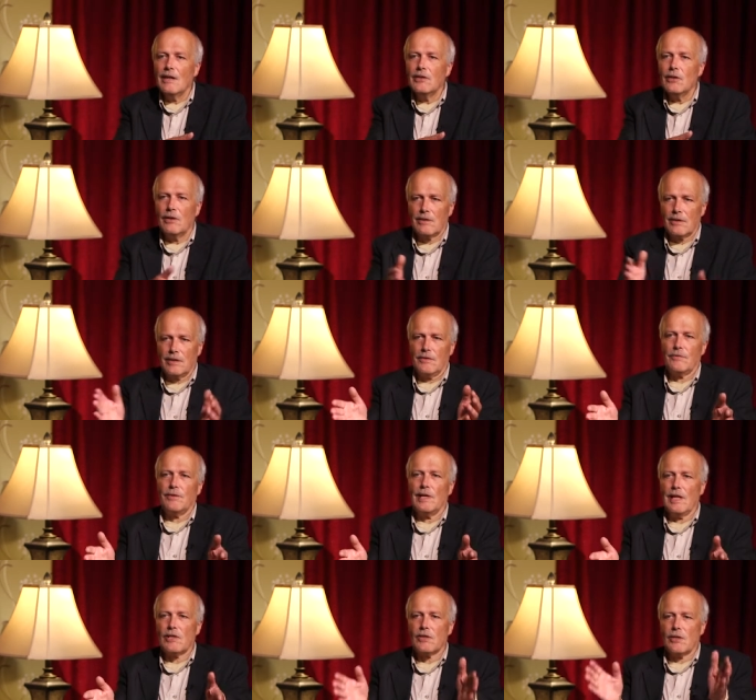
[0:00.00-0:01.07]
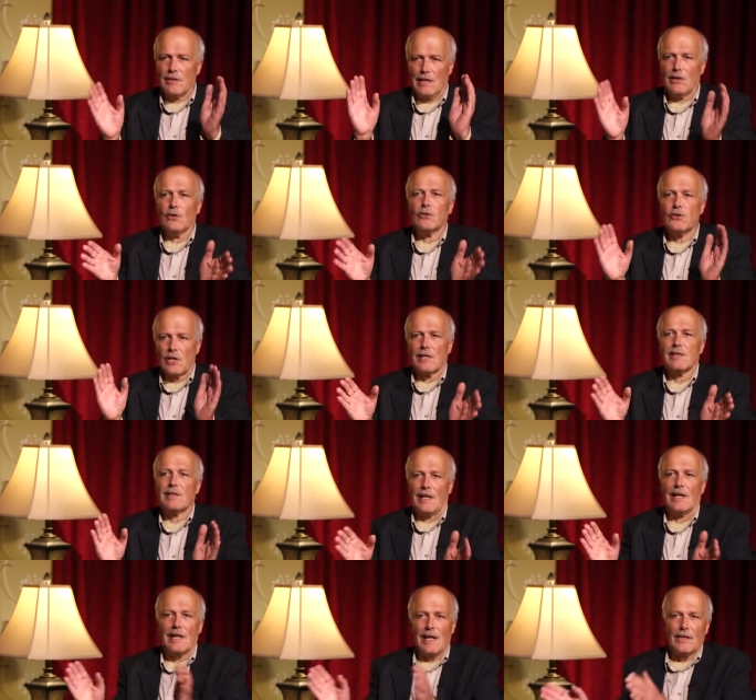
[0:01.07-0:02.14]
You look at a Falasha, they look just
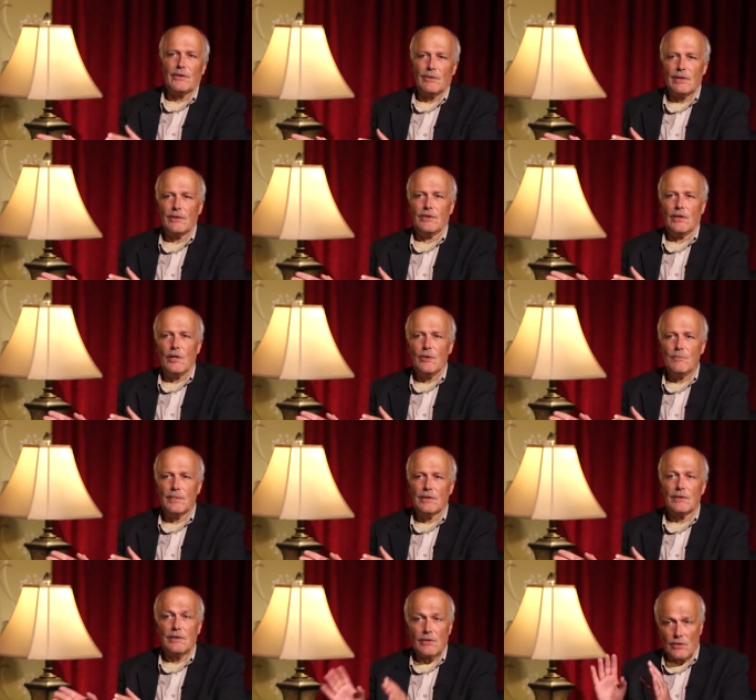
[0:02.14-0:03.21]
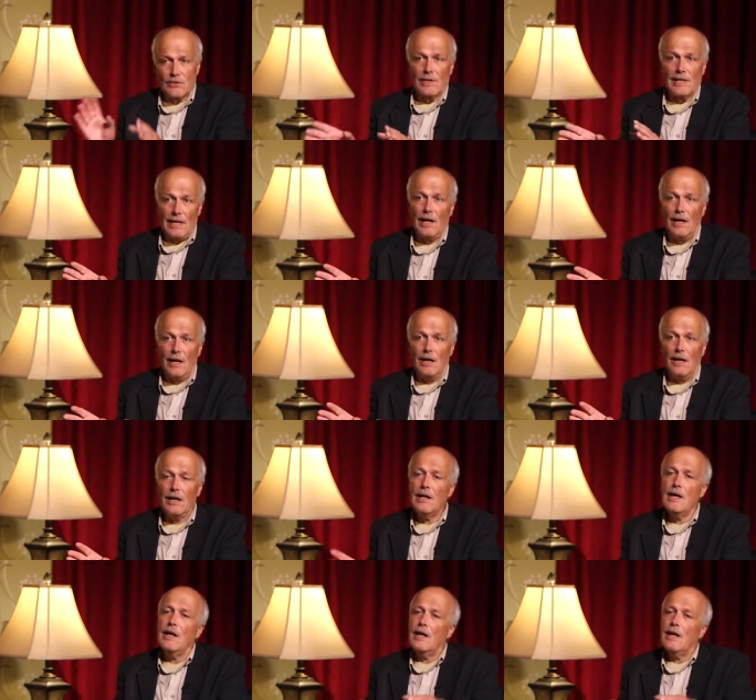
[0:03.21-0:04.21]
like other Ethiopians, because they are,